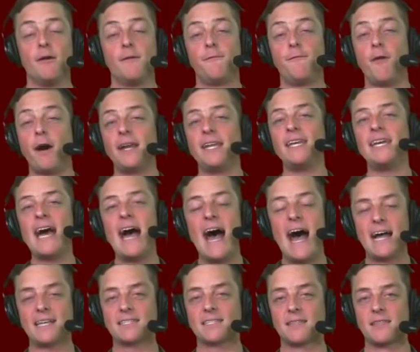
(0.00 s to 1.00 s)
Funny you
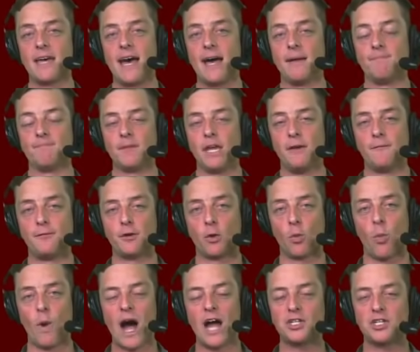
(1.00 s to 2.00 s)
ask that. If you're
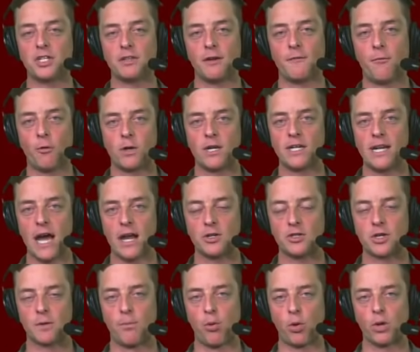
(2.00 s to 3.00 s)
watching the
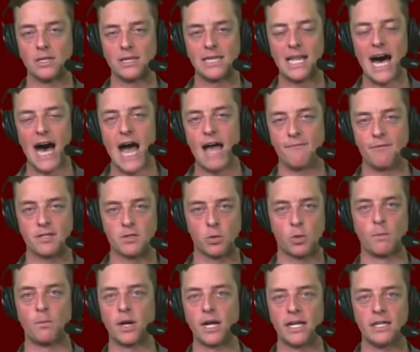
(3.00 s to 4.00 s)
49ers report live as
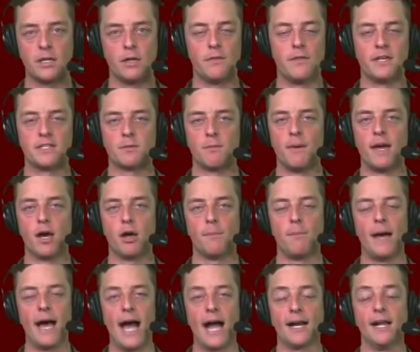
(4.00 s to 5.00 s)
we're bringing you this
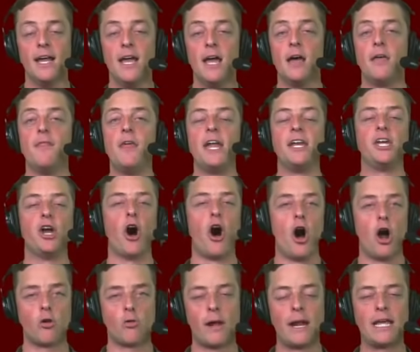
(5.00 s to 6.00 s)
mailbag, then you
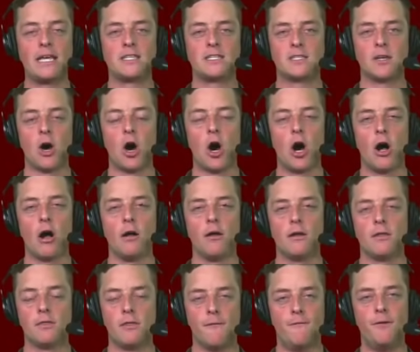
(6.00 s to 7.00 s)
already saw
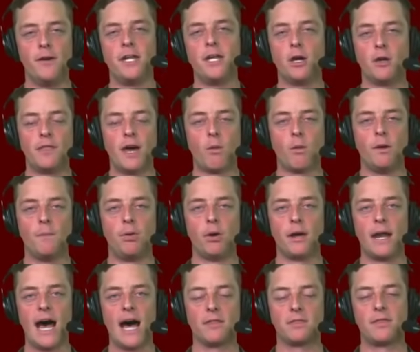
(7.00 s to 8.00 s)
the video that we
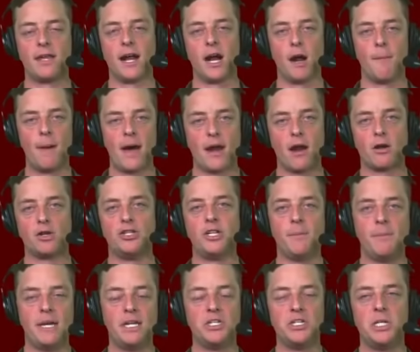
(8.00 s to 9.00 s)
put out there about our
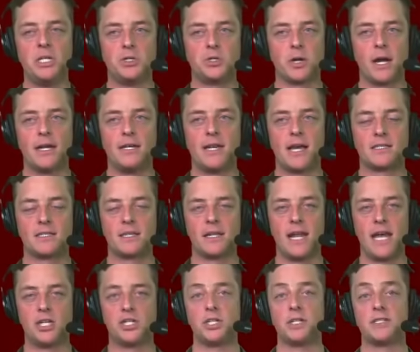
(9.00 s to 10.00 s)
Jimmy G trade
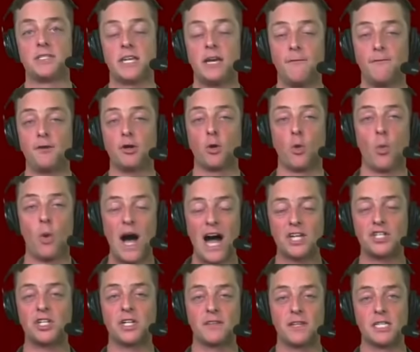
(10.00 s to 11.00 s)
destinations. If you're
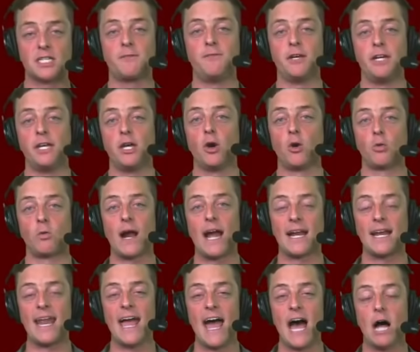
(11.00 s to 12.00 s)
watching this video
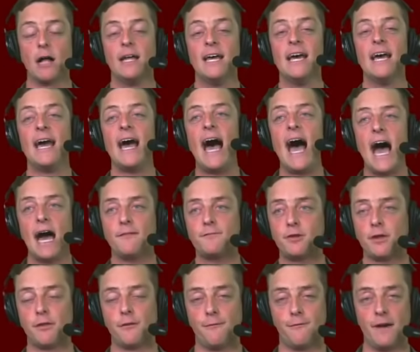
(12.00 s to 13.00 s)
right now
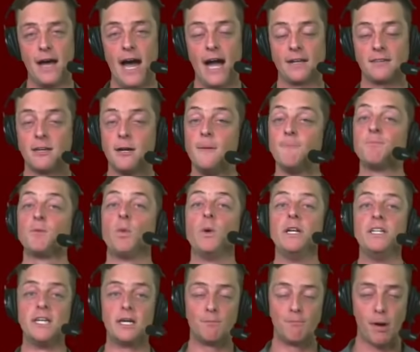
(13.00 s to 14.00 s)
after the fact, we
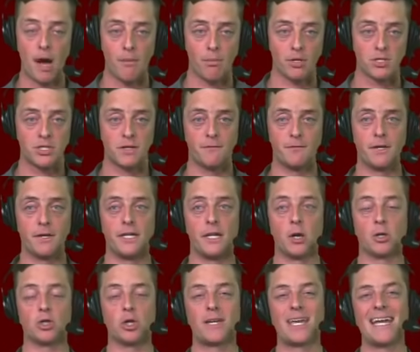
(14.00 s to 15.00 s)
did publish a
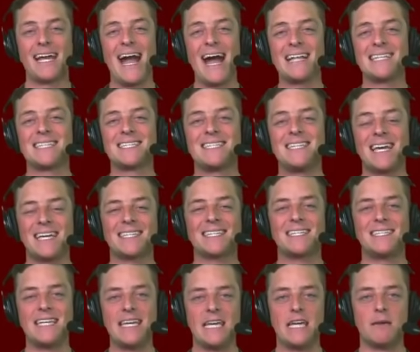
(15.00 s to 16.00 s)
video looking at six
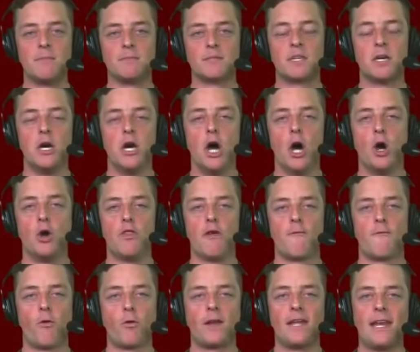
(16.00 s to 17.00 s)
teams who the
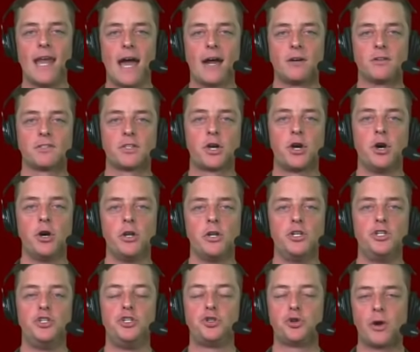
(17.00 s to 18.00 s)
49ers
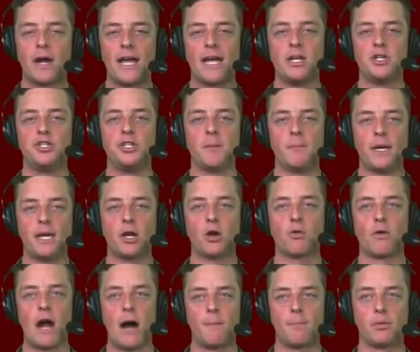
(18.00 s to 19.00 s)
could trade Jimmy
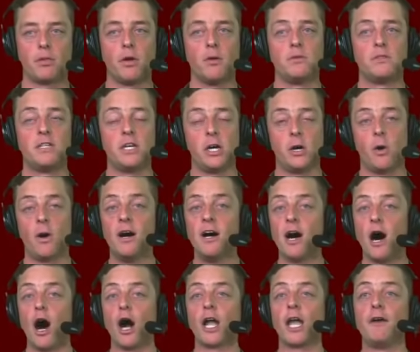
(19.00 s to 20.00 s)
Garoppolo to.
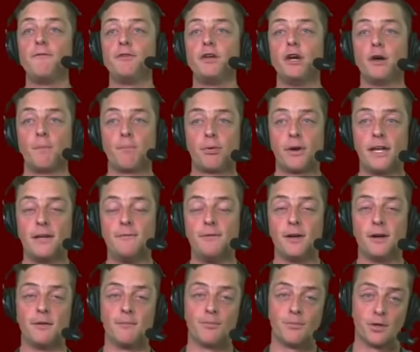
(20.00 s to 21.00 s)
I'll give you a
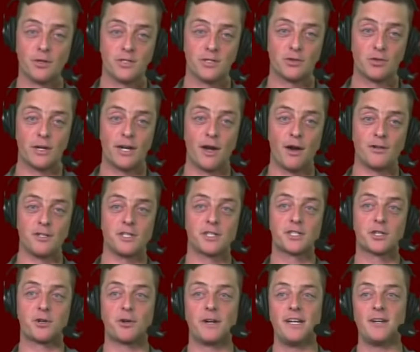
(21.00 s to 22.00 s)
preview. There's three on your
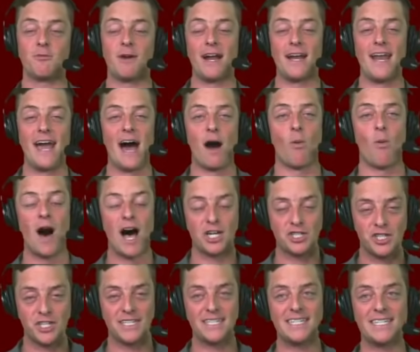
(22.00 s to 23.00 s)
screen right now.
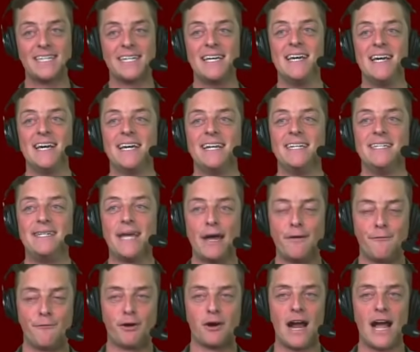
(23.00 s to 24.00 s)
Washington,
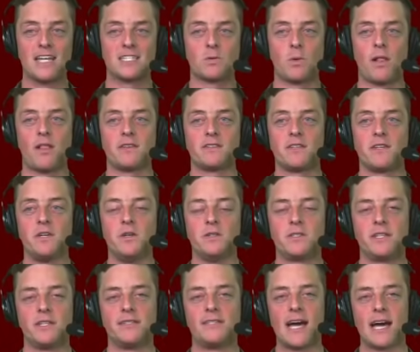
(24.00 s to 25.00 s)
Denver, as well as the
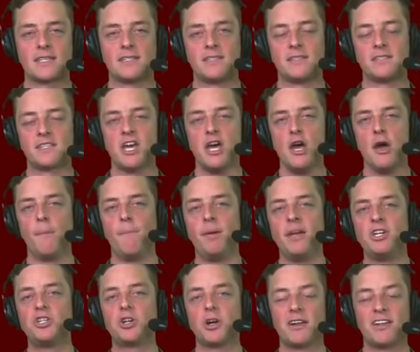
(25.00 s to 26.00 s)
Houston Texans.
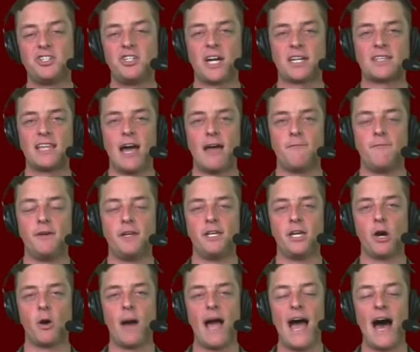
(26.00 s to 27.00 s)
Be sure to check that
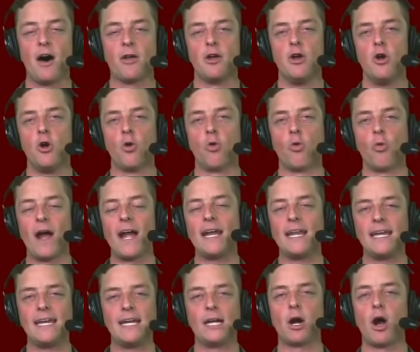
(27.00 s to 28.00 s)
video out right
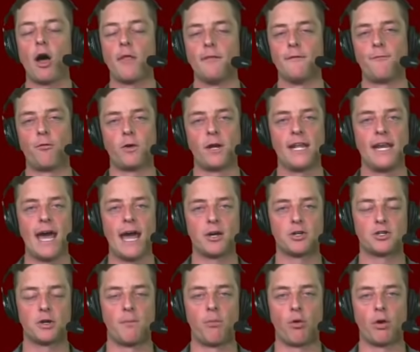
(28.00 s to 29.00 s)
here on the
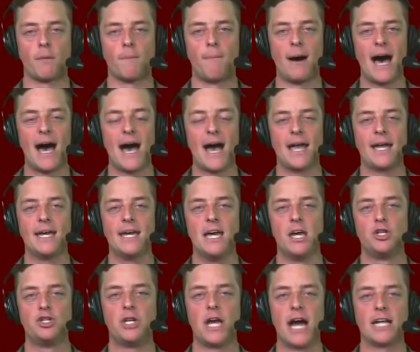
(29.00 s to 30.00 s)
49ers Report by
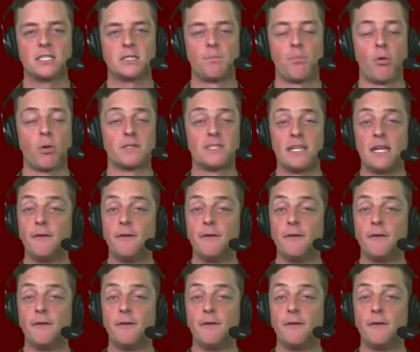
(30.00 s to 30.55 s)
Chat Sports.